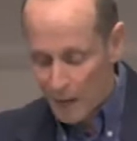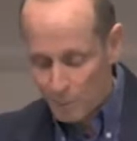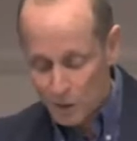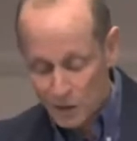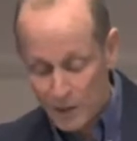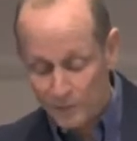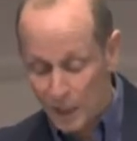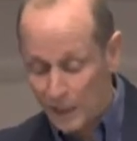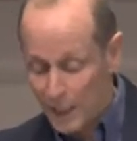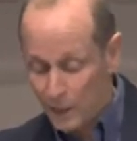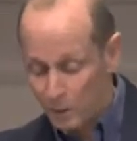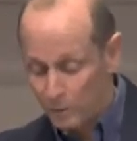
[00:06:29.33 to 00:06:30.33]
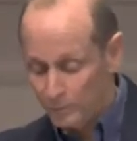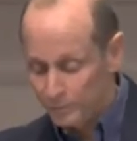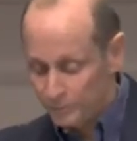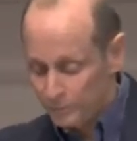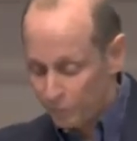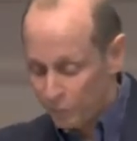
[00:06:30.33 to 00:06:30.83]
received a letter
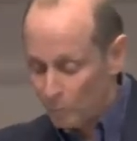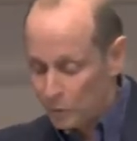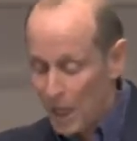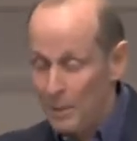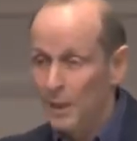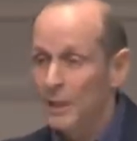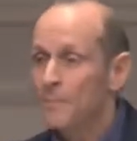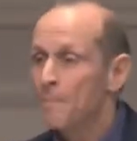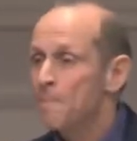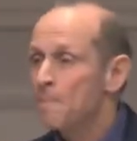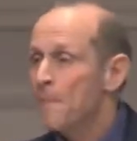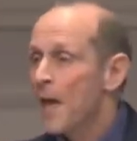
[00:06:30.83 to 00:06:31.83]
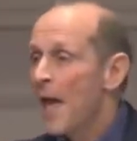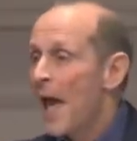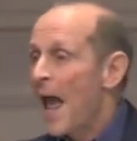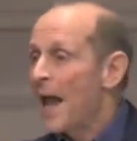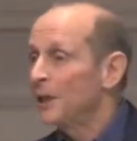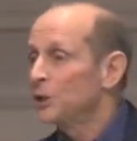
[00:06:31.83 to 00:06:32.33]
from Jamie
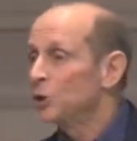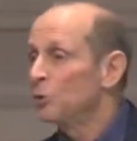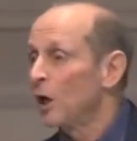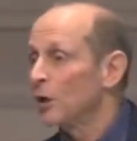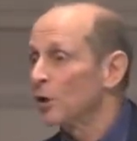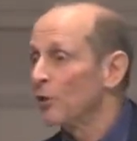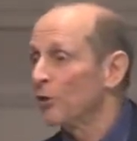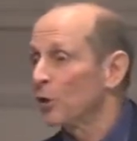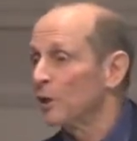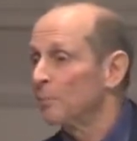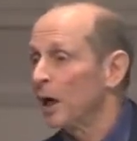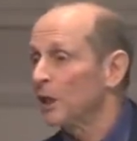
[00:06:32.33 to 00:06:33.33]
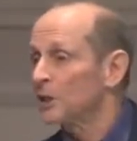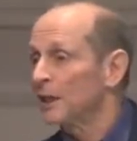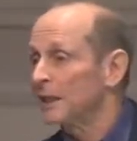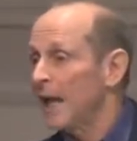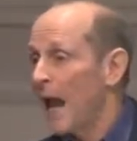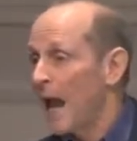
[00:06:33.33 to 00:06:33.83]
and $230
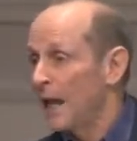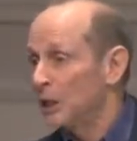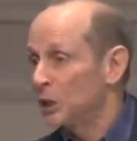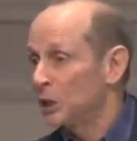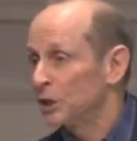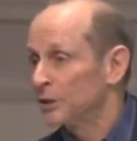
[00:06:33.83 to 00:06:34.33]
in cash.